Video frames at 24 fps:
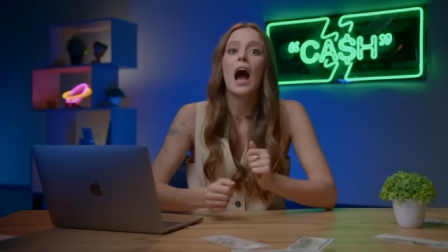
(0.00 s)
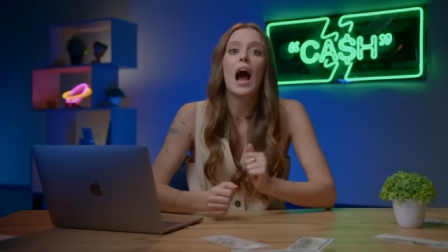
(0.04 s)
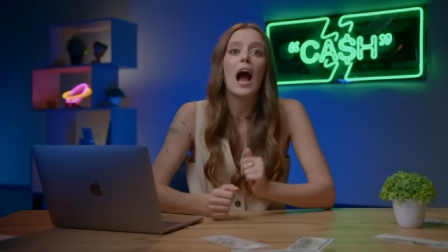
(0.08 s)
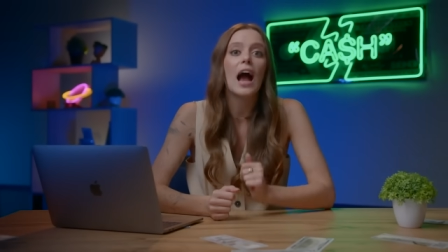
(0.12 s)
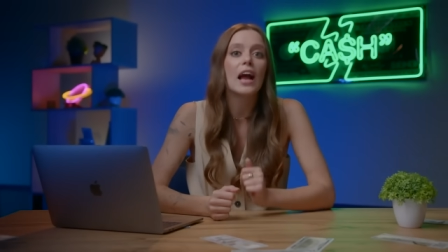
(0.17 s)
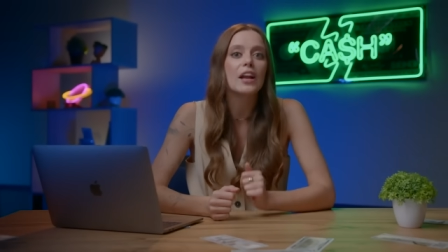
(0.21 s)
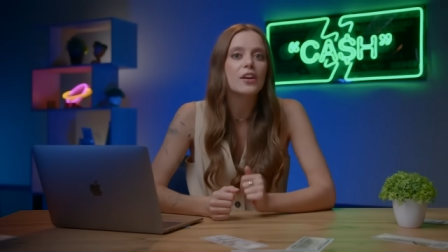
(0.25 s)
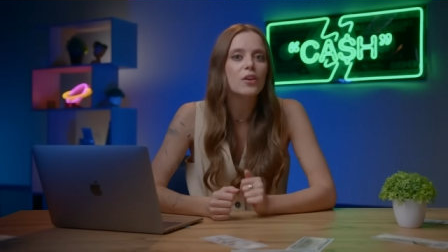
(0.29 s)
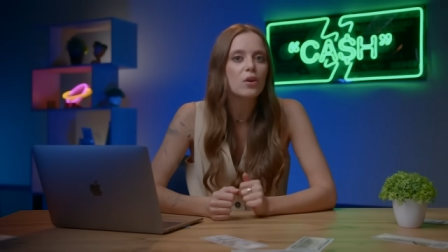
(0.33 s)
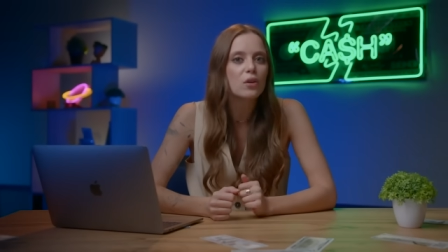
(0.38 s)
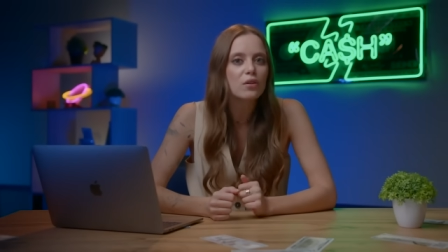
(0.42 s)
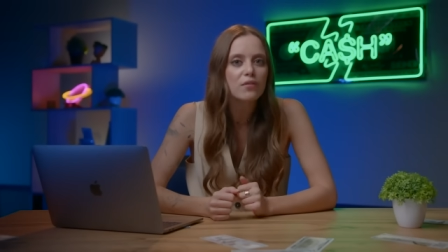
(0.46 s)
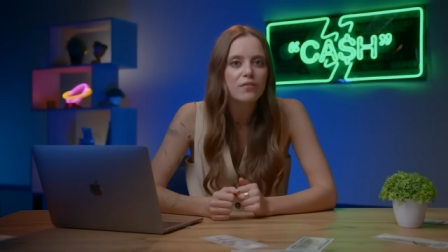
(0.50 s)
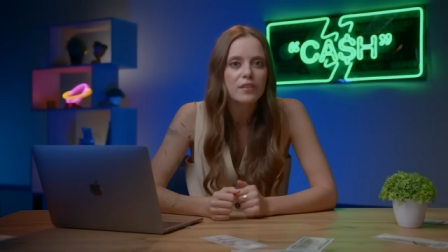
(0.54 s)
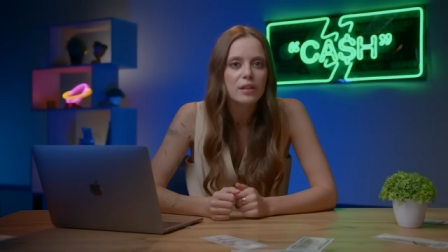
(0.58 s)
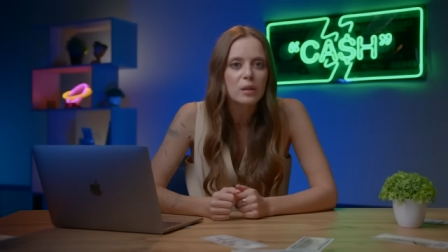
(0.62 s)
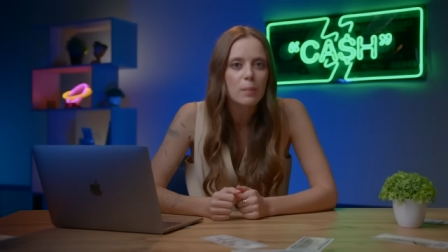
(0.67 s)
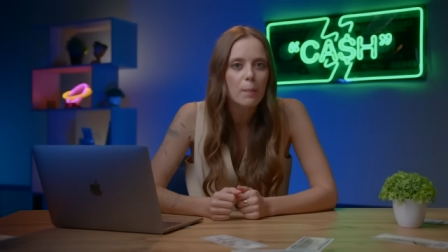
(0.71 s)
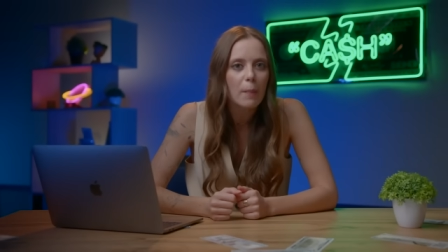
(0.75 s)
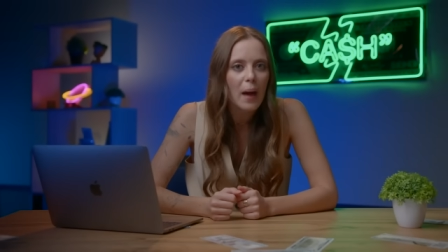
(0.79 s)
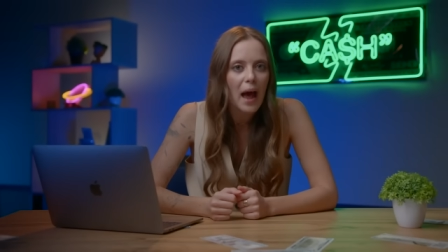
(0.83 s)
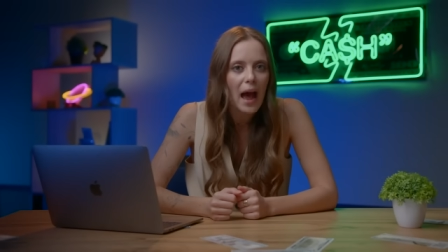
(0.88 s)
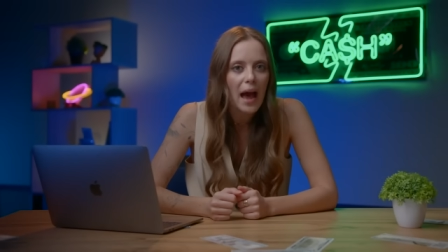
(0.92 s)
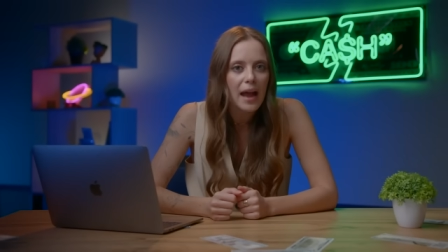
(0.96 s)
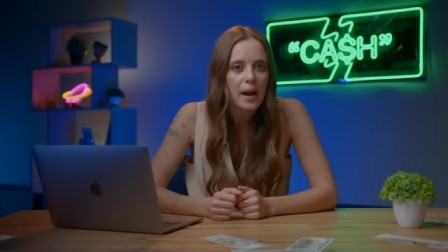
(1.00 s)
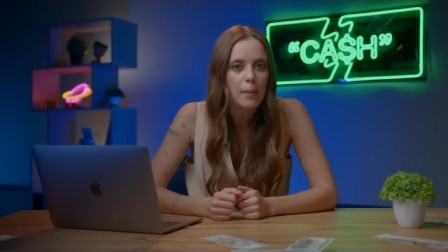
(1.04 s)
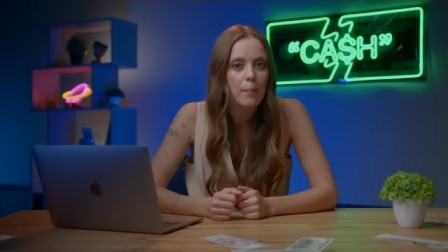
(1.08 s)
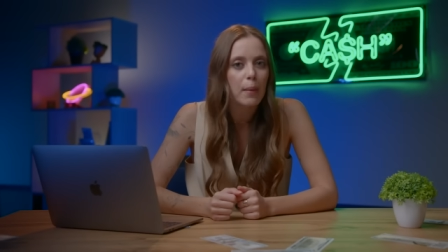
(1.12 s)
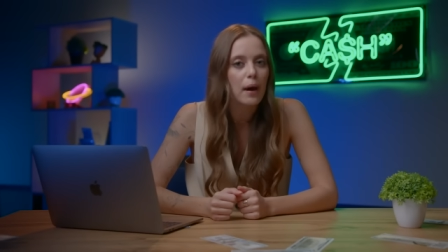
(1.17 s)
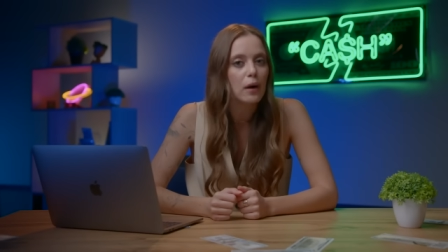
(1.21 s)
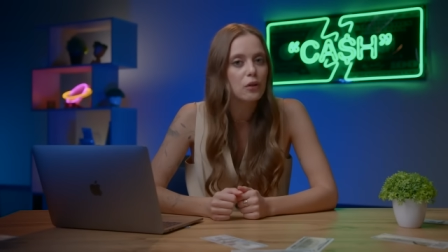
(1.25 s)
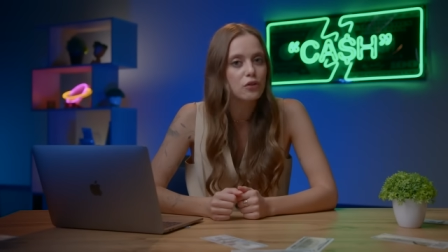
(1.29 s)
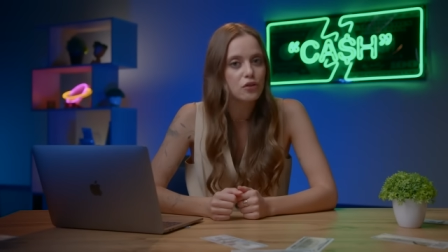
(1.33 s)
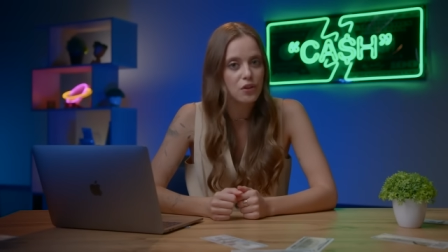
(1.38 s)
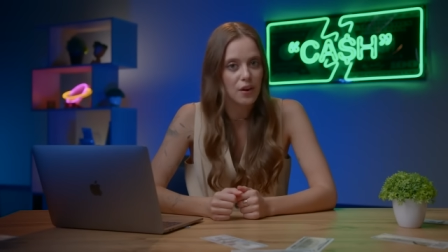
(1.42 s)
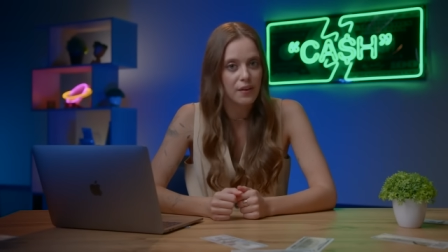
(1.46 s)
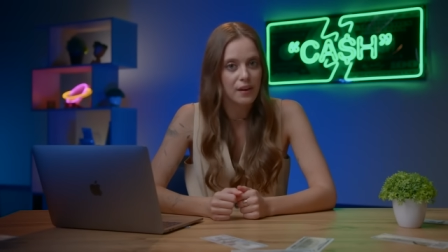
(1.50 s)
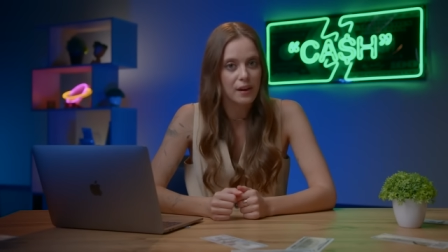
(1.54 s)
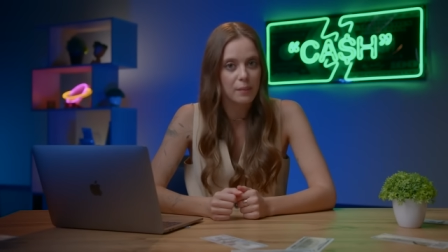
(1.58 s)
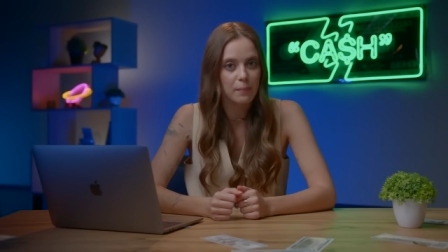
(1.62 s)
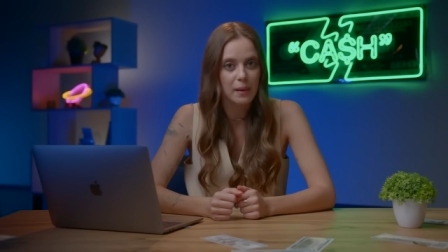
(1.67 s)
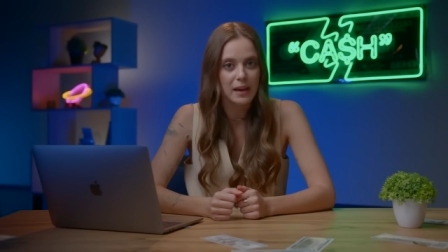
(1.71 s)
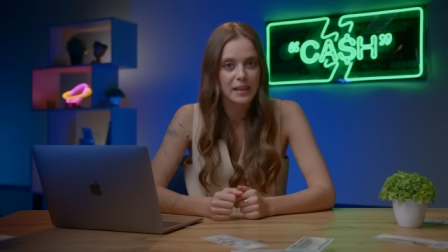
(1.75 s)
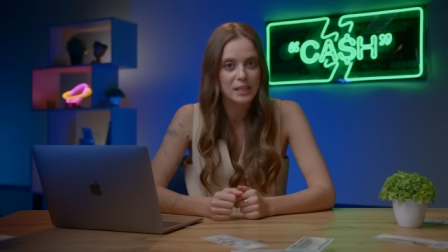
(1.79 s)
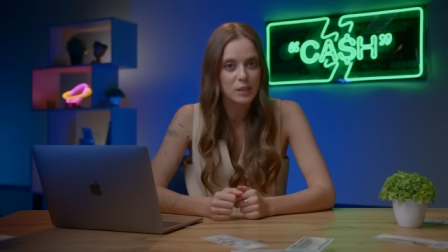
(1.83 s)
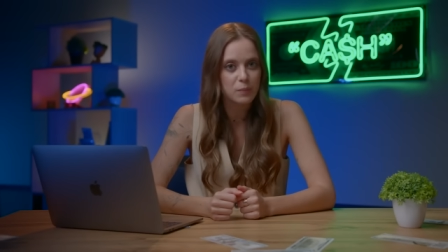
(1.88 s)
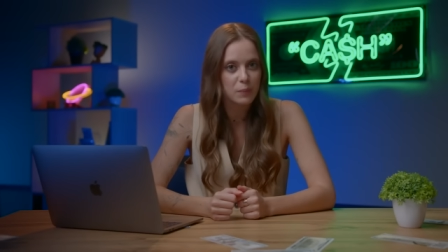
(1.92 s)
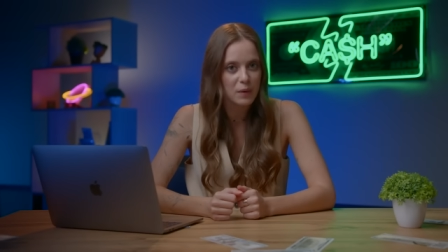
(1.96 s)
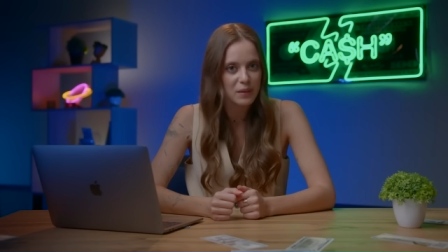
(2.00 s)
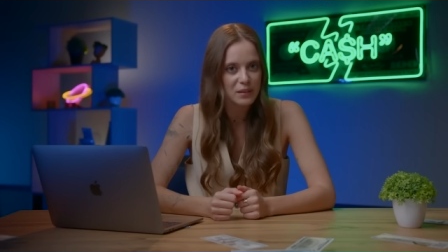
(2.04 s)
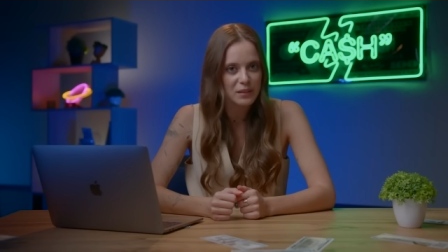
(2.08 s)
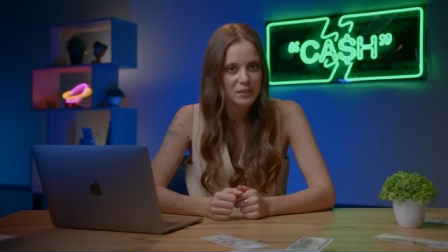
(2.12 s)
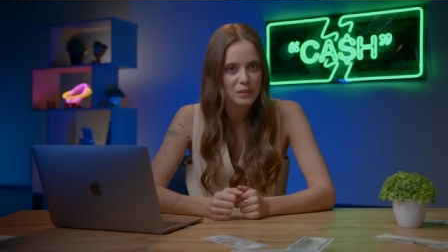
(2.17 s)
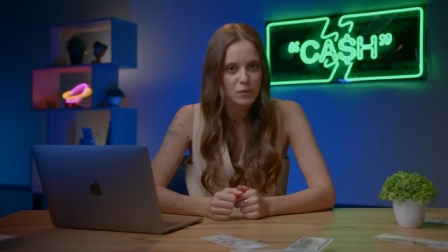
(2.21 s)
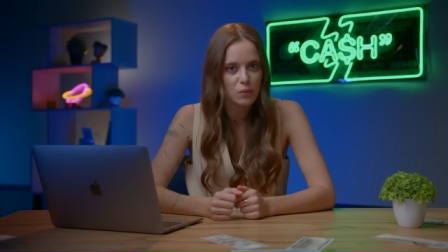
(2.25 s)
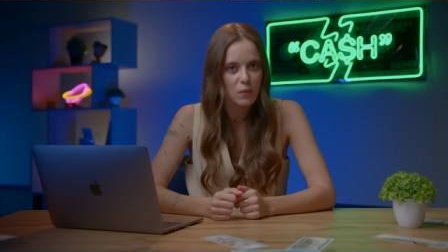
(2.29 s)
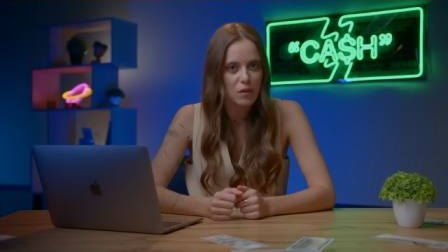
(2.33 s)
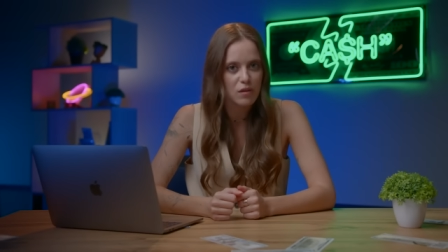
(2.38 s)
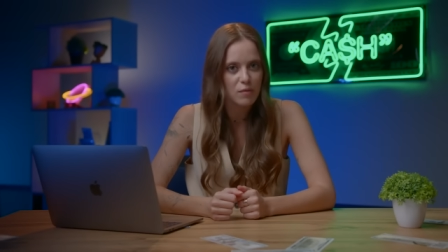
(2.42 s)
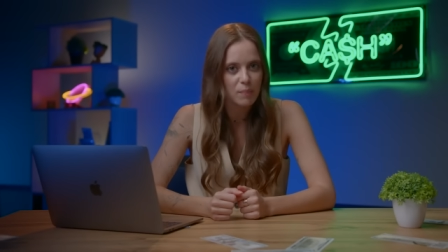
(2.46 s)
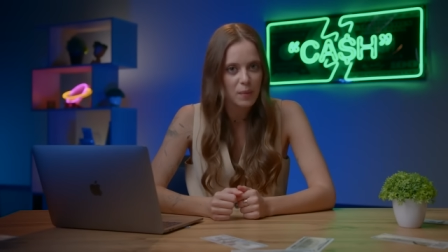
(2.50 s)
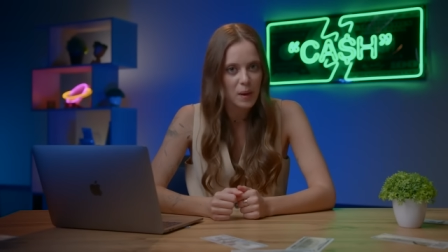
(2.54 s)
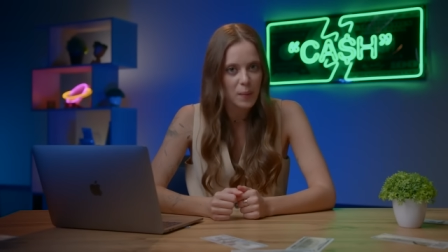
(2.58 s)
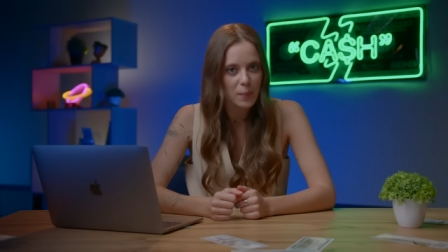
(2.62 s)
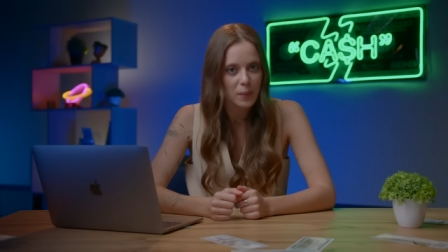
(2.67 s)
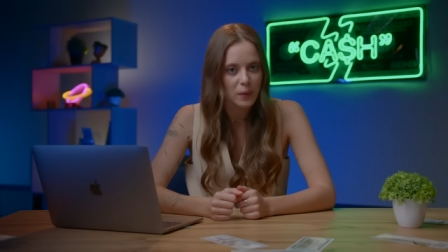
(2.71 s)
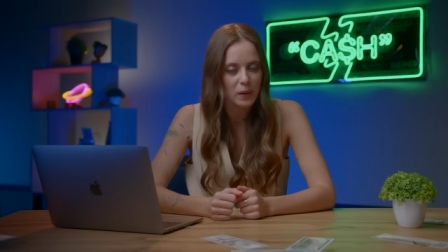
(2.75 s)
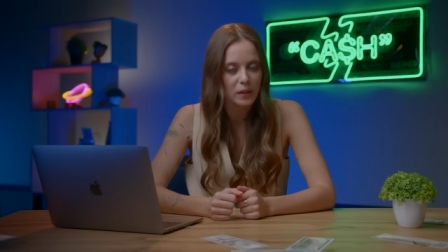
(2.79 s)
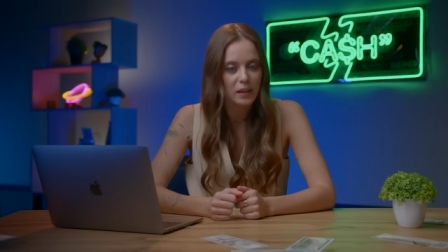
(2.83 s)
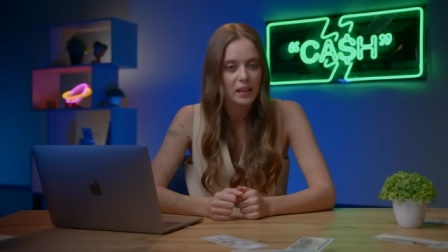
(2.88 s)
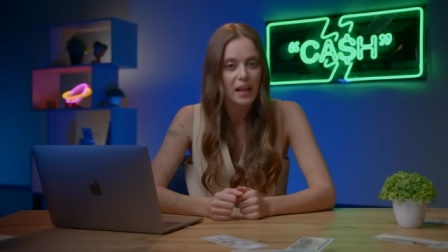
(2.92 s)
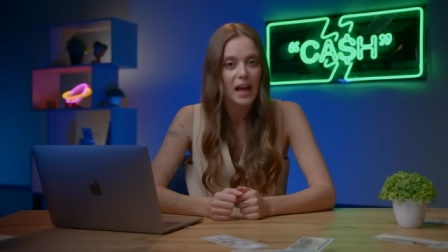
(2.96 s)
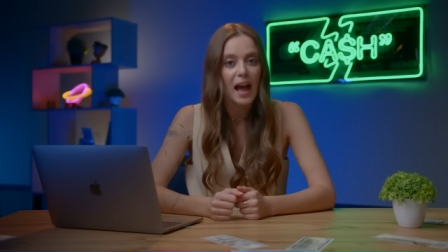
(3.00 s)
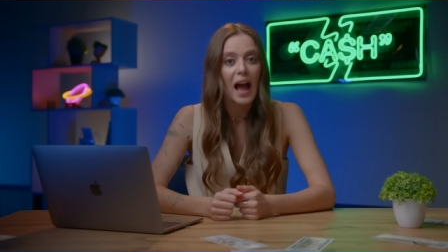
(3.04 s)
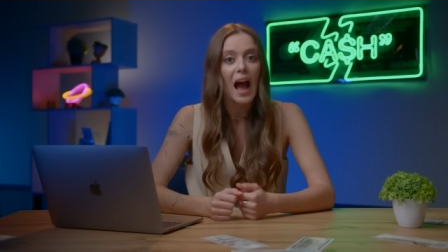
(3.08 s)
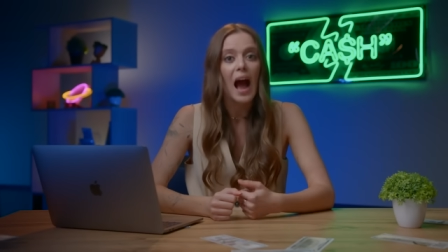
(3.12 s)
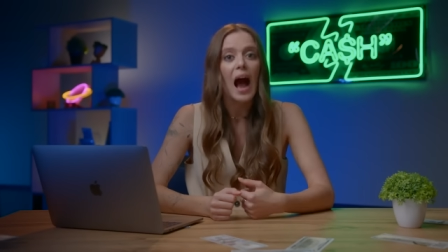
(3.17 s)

I don't feel bad about sharing my experience with people.